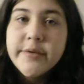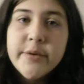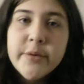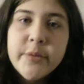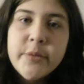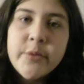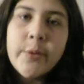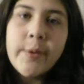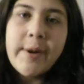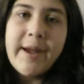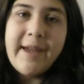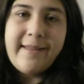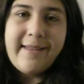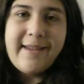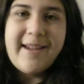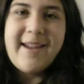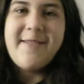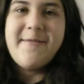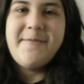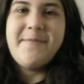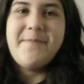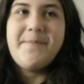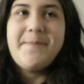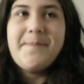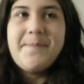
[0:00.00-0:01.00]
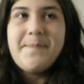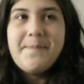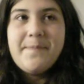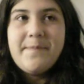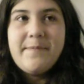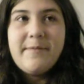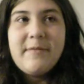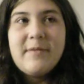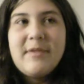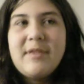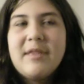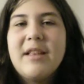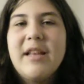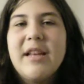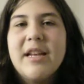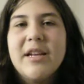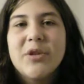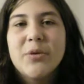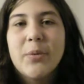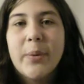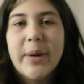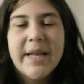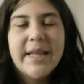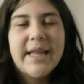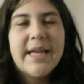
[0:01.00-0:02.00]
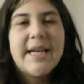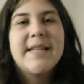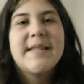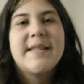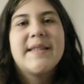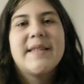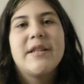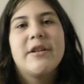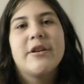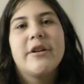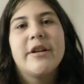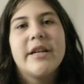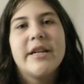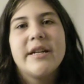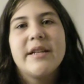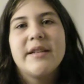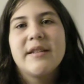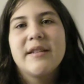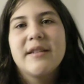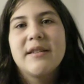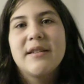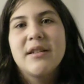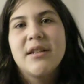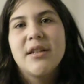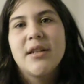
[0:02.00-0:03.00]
So Twilight. The Twilight series.